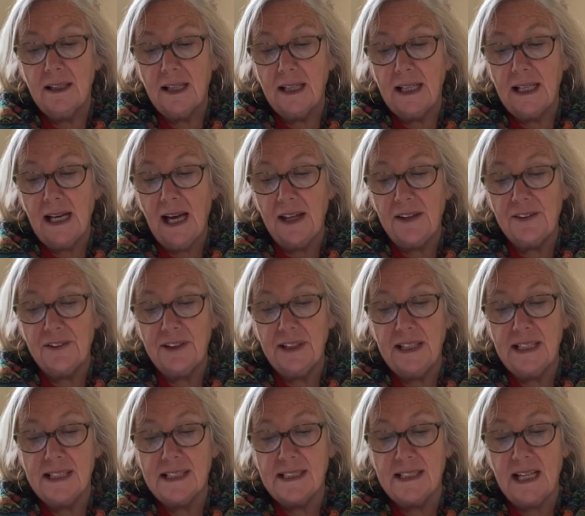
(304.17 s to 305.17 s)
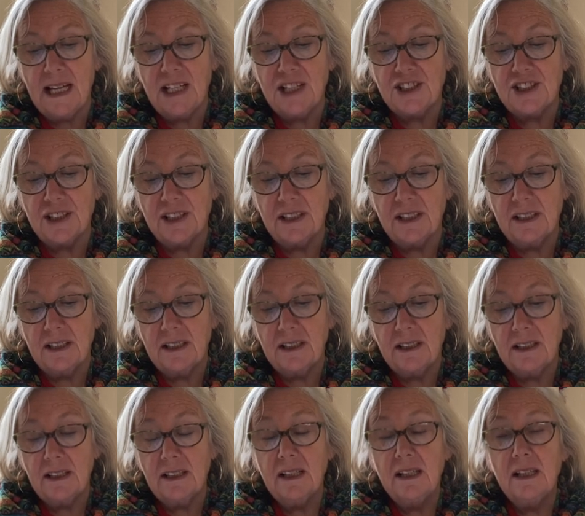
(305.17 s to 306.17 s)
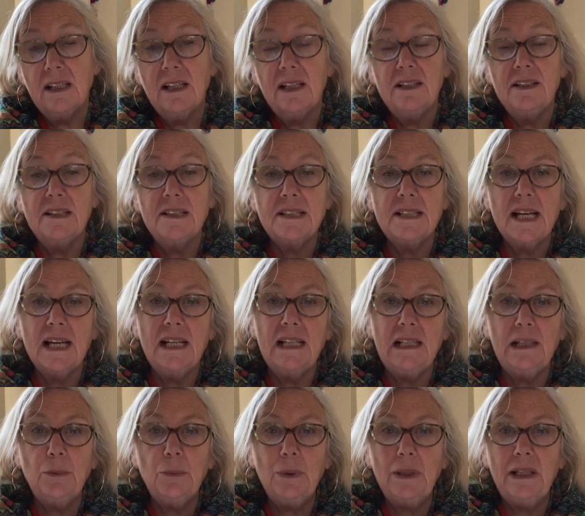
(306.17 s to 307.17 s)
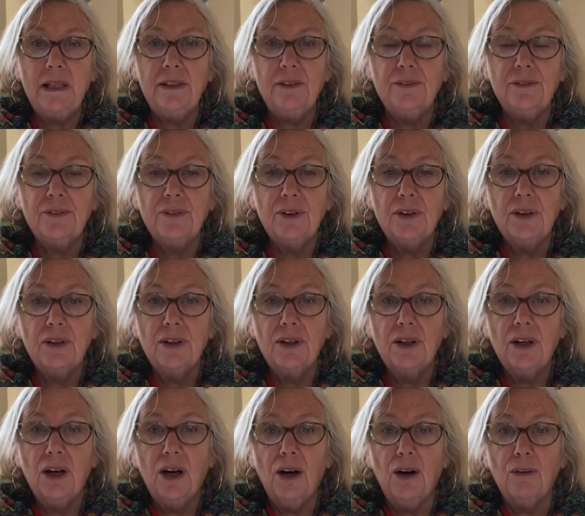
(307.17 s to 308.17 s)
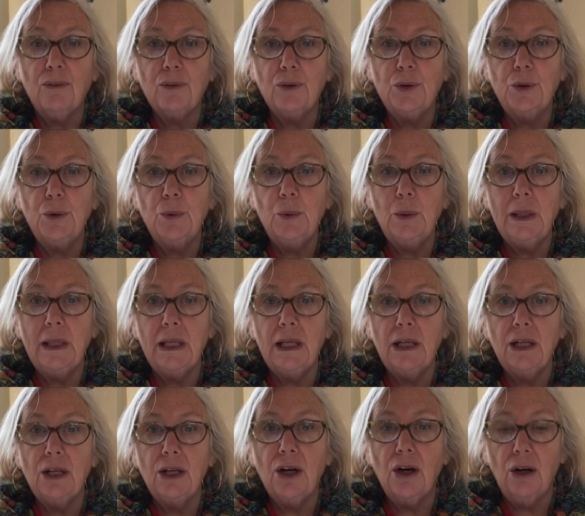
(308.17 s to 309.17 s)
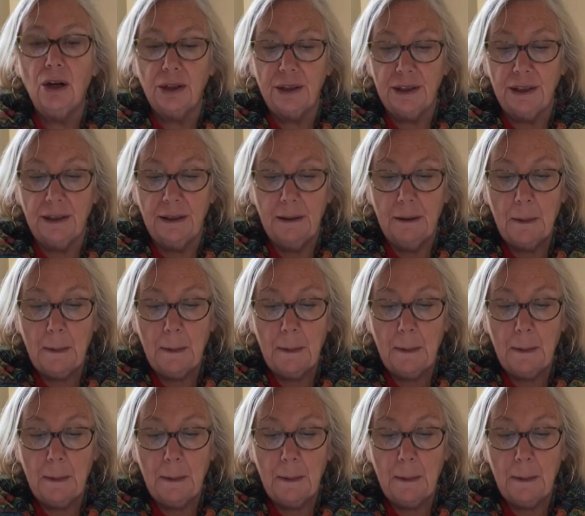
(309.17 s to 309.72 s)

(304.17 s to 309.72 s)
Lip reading: gathering his nation in the daily weave of cooling cotton.